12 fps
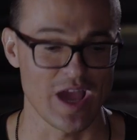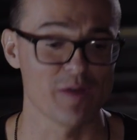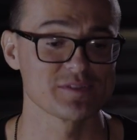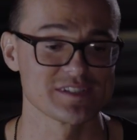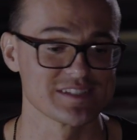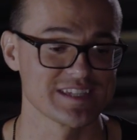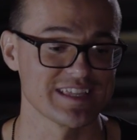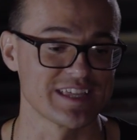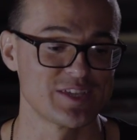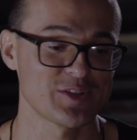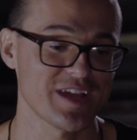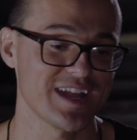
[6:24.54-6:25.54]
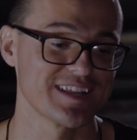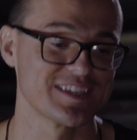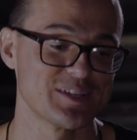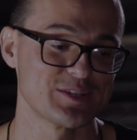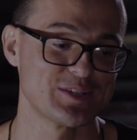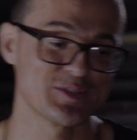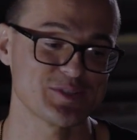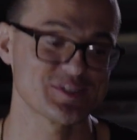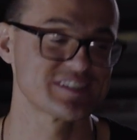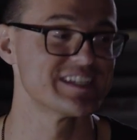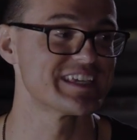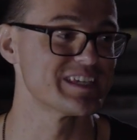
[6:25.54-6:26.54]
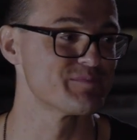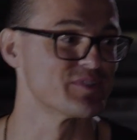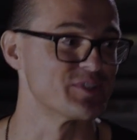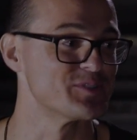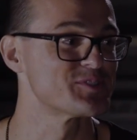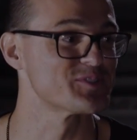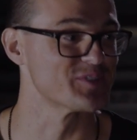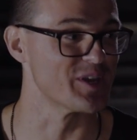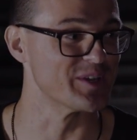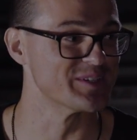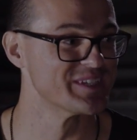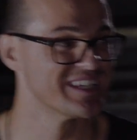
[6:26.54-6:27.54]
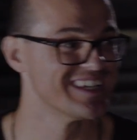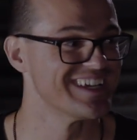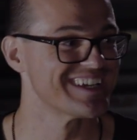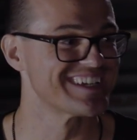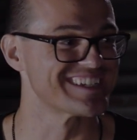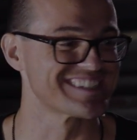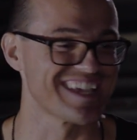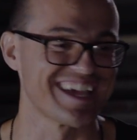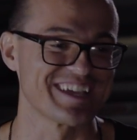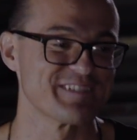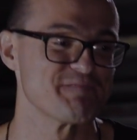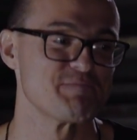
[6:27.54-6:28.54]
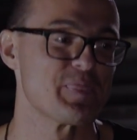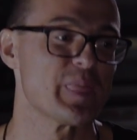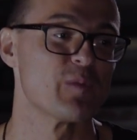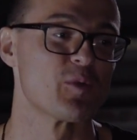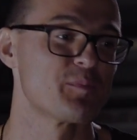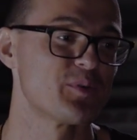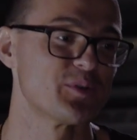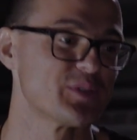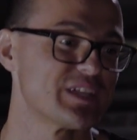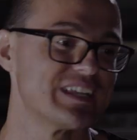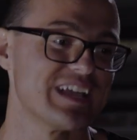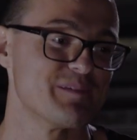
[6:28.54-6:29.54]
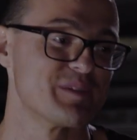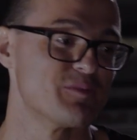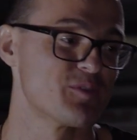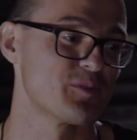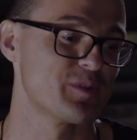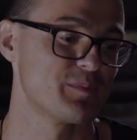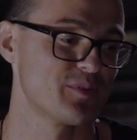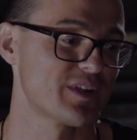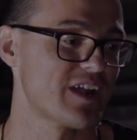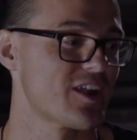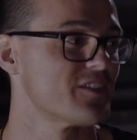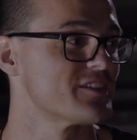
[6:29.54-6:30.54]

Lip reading: I was going to say, like, you're a sneaky producer, though, because, like, we pulled out